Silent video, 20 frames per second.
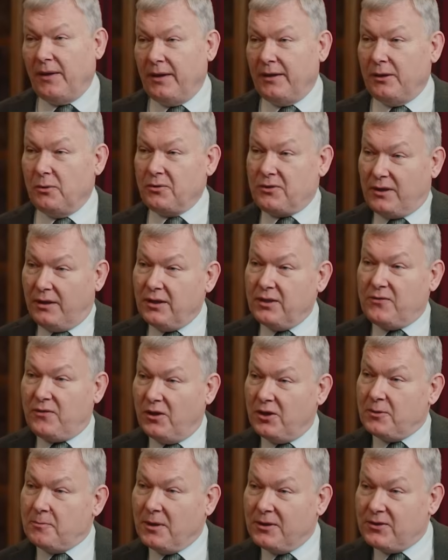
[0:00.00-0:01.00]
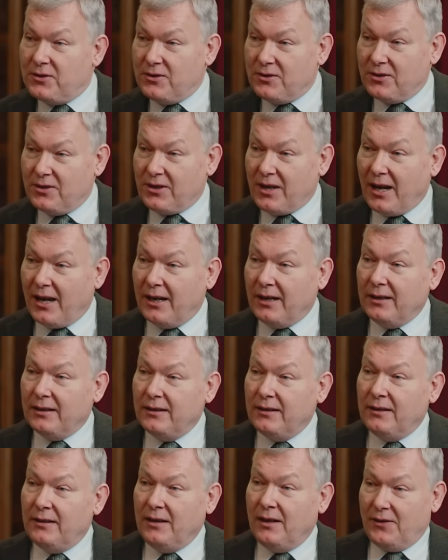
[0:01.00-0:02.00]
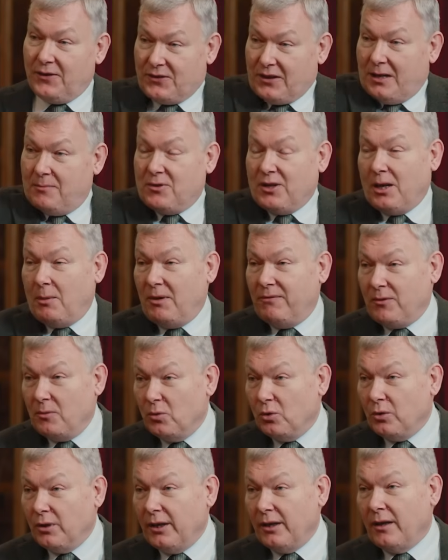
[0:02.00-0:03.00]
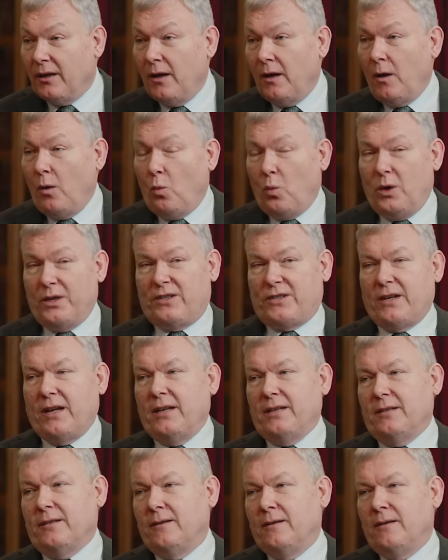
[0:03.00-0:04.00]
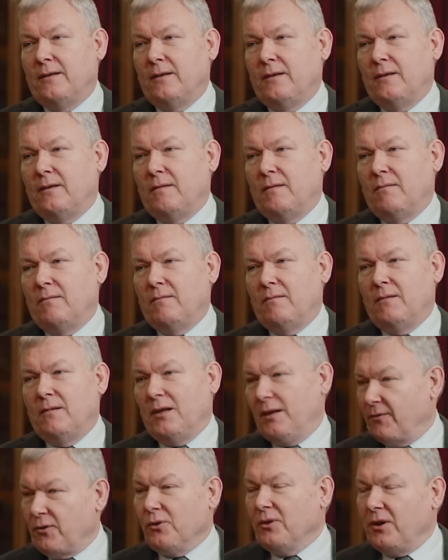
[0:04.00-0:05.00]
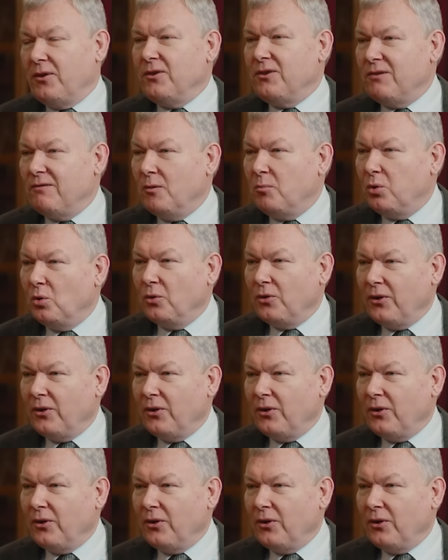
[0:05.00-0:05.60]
then he would send his first message of the day at the same time every morning, which said, I've got nothing to report